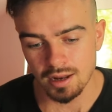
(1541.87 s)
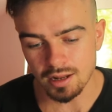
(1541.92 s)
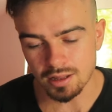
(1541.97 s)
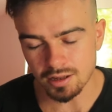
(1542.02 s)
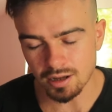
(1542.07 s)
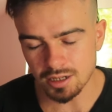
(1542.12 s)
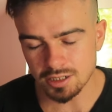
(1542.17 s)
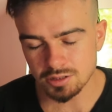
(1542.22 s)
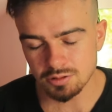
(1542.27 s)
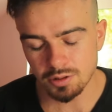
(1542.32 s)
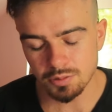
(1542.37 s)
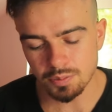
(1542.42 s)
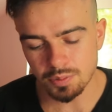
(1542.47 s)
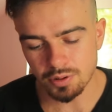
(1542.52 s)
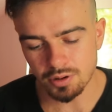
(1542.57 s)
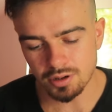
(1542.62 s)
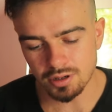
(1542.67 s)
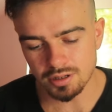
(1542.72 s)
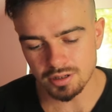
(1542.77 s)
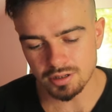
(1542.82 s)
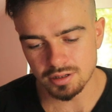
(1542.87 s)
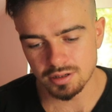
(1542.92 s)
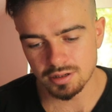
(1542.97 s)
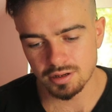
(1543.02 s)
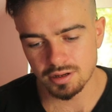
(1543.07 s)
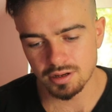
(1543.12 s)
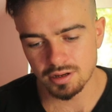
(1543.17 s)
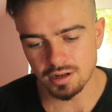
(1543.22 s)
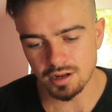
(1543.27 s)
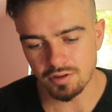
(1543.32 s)
it got to a point,
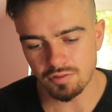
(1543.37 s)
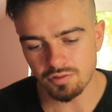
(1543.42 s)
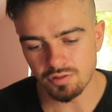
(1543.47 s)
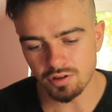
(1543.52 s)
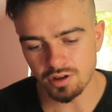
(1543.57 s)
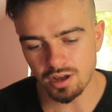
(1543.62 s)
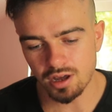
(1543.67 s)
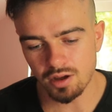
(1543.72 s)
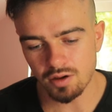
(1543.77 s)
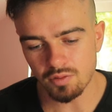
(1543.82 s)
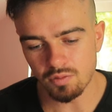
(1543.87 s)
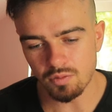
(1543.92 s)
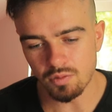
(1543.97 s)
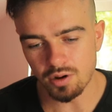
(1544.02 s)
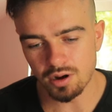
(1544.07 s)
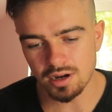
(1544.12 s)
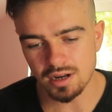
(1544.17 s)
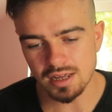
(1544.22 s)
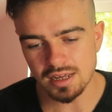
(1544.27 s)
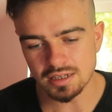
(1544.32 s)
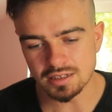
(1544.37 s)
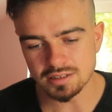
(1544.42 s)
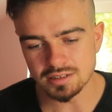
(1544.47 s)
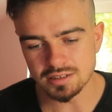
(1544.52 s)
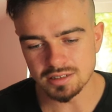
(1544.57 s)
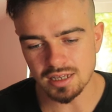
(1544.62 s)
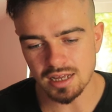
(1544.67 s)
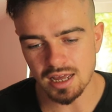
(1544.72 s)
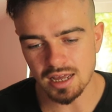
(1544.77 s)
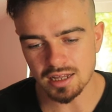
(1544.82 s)
I forget what
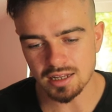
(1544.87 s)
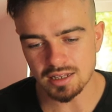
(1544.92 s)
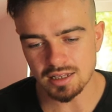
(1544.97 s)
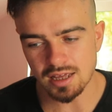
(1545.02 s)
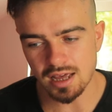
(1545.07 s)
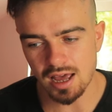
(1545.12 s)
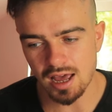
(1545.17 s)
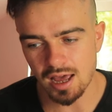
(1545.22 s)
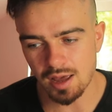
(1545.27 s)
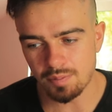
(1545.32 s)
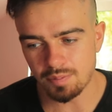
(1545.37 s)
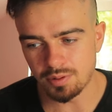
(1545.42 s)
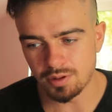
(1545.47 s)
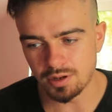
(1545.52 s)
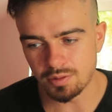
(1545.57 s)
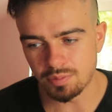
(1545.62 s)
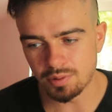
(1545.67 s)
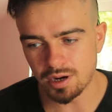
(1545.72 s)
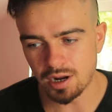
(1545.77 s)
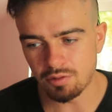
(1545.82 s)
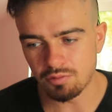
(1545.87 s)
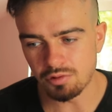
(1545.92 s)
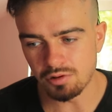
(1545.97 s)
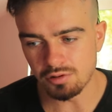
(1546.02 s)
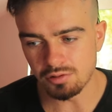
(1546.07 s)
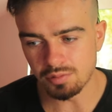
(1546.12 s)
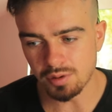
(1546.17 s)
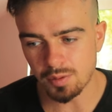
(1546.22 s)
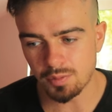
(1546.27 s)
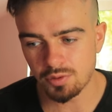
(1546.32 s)
exactly happened, but I
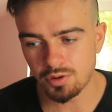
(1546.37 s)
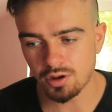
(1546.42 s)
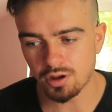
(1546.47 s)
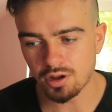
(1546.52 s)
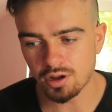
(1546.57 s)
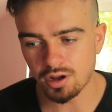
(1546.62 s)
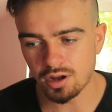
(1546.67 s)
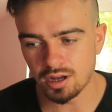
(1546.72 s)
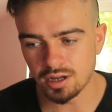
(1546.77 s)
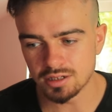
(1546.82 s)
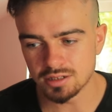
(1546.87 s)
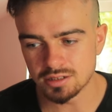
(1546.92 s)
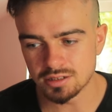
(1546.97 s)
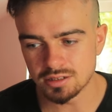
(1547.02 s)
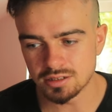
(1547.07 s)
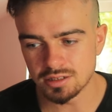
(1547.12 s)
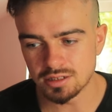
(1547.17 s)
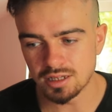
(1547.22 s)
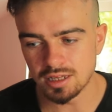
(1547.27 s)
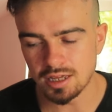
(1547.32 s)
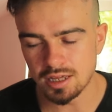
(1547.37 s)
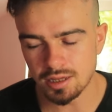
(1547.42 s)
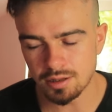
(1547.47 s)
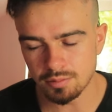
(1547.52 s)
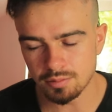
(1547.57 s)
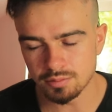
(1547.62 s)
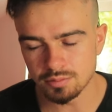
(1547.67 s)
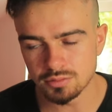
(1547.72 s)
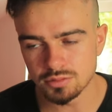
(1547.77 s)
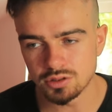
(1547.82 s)
remember it caused
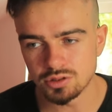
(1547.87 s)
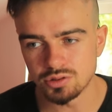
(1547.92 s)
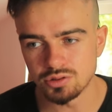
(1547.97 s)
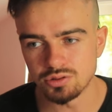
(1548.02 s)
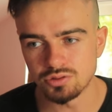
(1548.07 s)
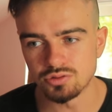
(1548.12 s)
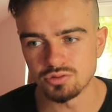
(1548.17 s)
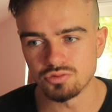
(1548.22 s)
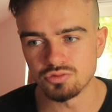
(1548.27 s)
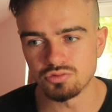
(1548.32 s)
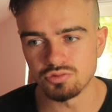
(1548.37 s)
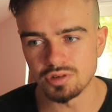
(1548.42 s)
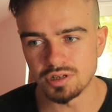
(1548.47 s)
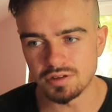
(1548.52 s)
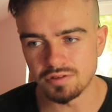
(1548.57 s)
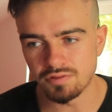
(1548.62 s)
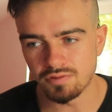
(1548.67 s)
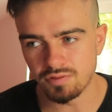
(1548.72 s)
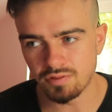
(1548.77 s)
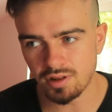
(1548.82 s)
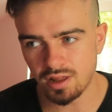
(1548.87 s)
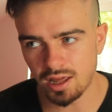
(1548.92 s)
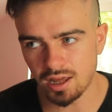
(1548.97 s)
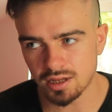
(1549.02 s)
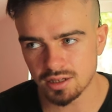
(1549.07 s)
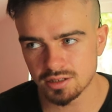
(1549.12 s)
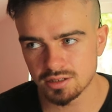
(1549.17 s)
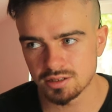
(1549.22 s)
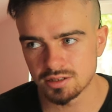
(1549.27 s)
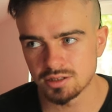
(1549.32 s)
him to
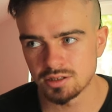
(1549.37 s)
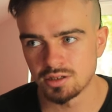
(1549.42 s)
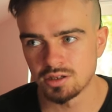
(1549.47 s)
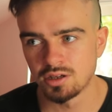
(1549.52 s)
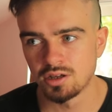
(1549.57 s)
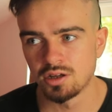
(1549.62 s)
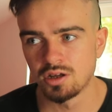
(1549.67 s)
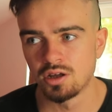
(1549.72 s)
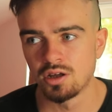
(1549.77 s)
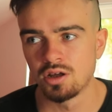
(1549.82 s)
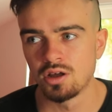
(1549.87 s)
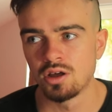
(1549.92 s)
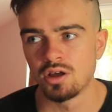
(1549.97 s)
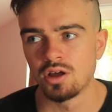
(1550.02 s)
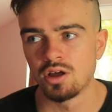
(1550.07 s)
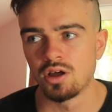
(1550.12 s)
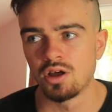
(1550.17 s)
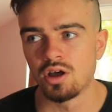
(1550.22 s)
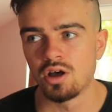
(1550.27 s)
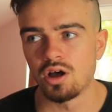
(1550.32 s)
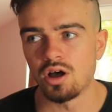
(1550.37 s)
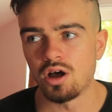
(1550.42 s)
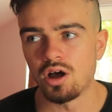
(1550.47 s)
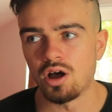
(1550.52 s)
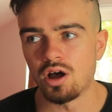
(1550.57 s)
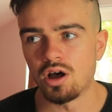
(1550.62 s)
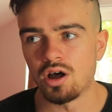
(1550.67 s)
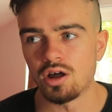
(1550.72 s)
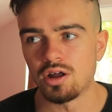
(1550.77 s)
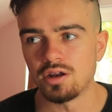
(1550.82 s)
reflect
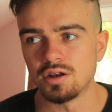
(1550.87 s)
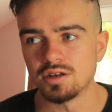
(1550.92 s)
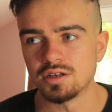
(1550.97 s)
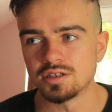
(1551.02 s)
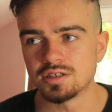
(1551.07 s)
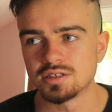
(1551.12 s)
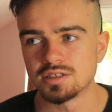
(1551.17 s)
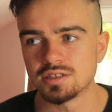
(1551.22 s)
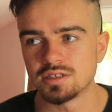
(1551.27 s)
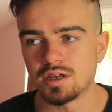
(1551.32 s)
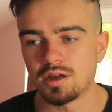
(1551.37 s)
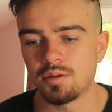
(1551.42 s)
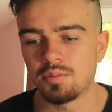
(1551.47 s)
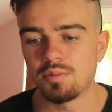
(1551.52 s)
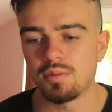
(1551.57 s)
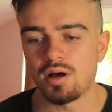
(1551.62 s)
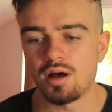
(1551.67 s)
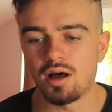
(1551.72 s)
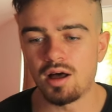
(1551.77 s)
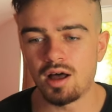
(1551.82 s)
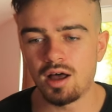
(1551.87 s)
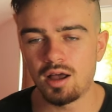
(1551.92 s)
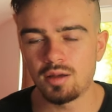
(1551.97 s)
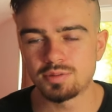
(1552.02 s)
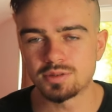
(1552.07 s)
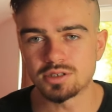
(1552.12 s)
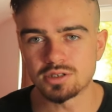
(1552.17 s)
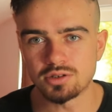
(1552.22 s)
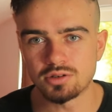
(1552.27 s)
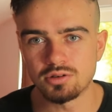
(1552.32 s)
on some
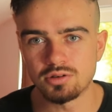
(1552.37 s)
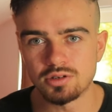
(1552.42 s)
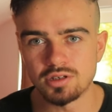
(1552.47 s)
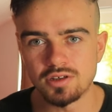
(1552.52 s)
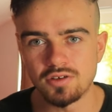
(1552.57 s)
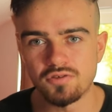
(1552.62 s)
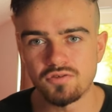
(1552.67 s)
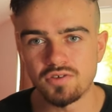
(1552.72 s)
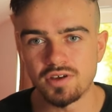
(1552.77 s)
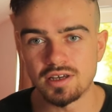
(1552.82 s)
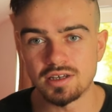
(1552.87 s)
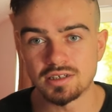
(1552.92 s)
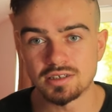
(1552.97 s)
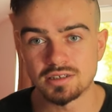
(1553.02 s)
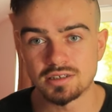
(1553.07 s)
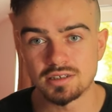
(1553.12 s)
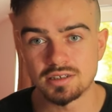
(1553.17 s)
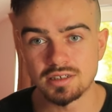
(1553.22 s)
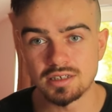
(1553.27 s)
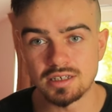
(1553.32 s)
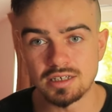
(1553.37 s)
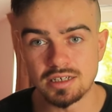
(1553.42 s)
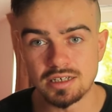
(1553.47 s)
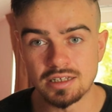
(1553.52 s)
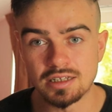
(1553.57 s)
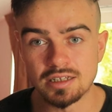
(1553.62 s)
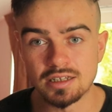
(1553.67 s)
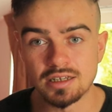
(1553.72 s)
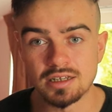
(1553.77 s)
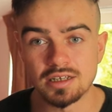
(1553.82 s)
obstacle he faced
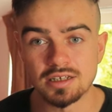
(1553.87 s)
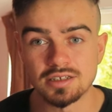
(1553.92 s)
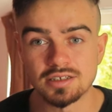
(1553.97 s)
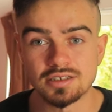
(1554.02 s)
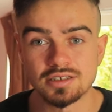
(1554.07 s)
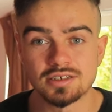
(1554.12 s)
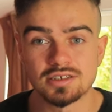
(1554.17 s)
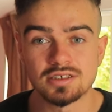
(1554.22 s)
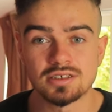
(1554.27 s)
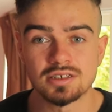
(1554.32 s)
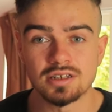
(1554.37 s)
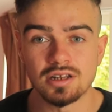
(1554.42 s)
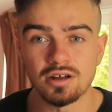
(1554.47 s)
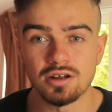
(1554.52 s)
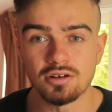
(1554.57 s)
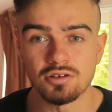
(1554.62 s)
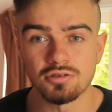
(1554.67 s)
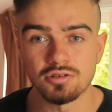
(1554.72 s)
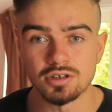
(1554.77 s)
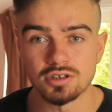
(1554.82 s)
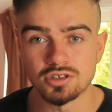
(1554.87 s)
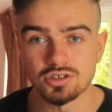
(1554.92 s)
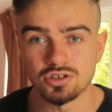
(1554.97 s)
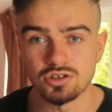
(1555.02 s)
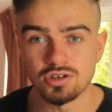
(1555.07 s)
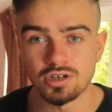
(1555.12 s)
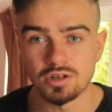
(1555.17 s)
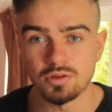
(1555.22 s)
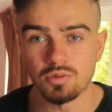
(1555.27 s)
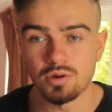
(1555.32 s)
in his stuttering
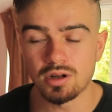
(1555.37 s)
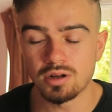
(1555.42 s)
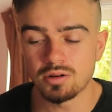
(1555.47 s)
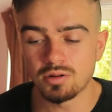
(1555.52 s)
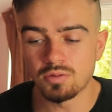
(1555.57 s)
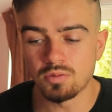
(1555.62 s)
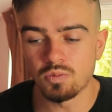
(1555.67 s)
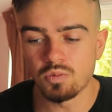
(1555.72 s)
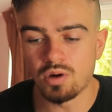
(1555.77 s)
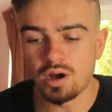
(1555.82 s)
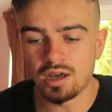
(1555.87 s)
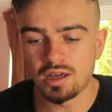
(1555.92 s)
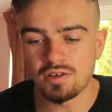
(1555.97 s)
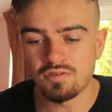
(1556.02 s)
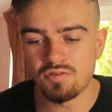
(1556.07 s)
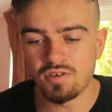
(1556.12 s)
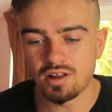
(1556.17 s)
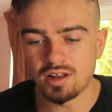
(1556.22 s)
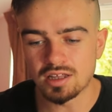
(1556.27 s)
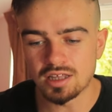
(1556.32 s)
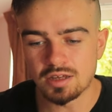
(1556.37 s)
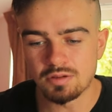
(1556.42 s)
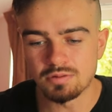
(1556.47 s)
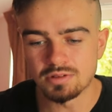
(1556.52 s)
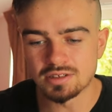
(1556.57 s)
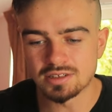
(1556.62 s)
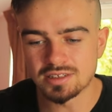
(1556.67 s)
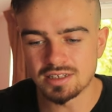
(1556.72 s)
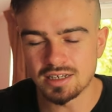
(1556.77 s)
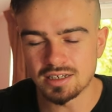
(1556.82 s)
journey. What why he felt like he
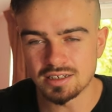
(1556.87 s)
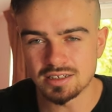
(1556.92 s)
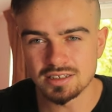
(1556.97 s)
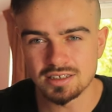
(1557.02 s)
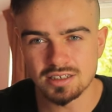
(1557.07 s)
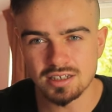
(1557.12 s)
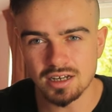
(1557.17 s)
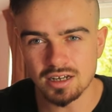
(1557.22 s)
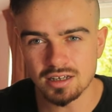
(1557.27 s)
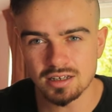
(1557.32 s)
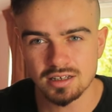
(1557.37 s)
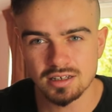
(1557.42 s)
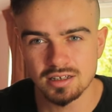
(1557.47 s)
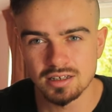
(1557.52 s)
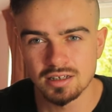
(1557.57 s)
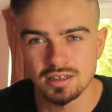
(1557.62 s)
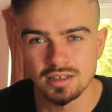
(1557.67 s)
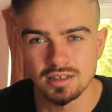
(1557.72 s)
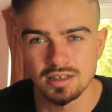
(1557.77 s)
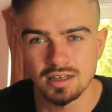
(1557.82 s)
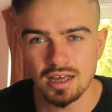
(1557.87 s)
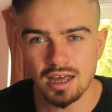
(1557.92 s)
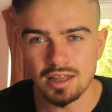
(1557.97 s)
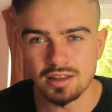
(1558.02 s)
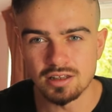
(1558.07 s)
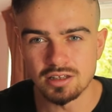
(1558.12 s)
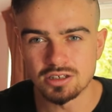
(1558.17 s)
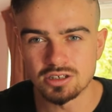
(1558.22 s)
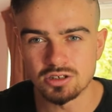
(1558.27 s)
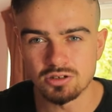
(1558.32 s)
was staying stuck
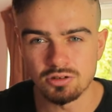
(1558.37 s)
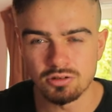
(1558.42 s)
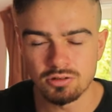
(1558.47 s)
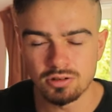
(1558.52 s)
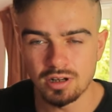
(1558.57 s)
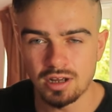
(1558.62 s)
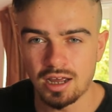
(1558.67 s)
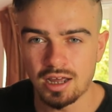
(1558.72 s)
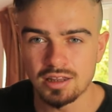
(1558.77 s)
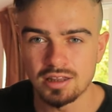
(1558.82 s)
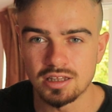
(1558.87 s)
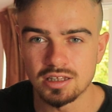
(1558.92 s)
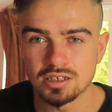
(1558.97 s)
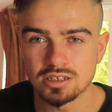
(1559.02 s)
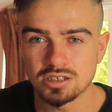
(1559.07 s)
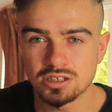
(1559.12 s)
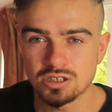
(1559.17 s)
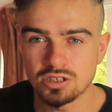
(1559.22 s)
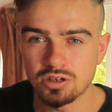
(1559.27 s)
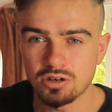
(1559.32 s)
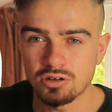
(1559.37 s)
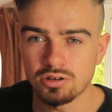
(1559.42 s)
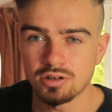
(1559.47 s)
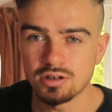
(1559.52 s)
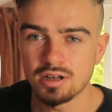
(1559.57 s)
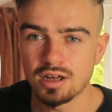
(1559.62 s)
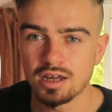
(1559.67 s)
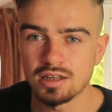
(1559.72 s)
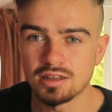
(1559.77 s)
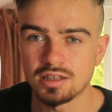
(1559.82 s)
at this cert, at this
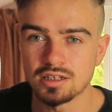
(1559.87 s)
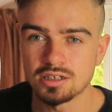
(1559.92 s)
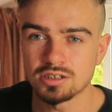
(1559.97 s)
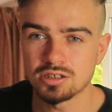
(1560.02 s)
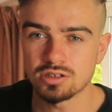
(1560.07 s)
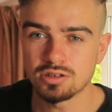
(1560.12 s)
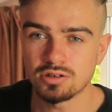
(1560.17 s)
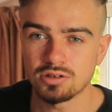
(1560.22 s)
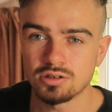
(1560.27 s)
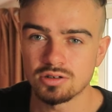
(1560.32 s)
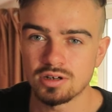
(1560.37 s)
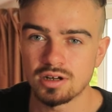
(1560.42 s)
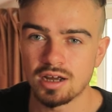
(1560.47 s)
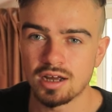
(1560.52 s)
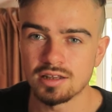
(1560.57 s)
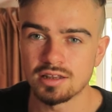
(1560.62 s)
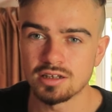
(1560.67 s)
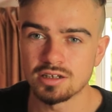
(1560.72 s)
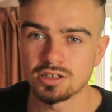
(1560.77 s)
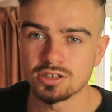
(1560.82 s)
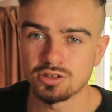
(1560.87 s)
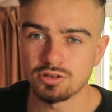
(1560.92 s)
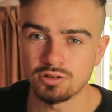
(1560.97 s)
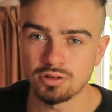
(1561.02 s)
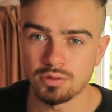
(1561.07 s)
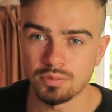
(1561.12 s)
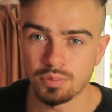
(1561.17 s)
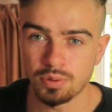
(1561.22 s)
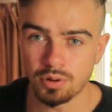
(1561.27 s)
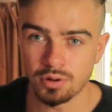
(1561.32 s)
cert, at this cert, at this
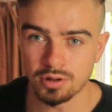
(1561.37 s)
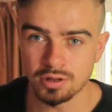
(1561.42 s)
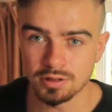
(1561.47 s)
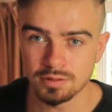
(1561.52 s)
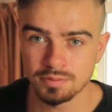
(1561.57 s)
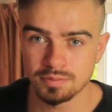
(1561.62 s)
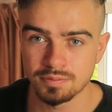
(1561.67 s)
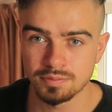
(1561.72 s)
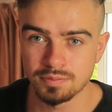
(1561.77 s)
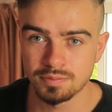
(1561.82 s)
certain point.